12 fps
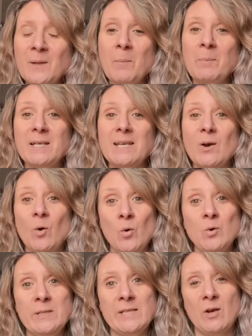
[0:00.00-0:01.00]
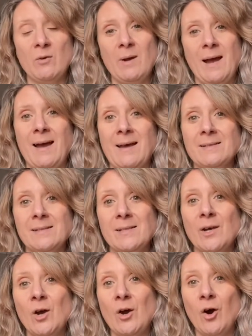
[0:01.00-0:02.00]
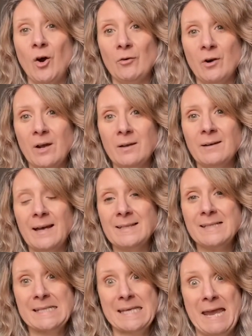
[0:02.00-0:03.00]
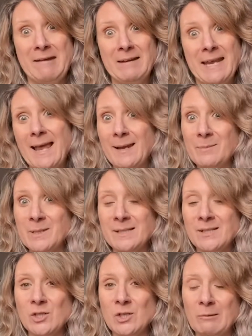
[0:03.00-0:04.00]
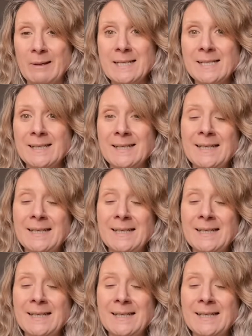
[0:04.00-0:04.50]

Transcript: but it also has horror and scary elements to it.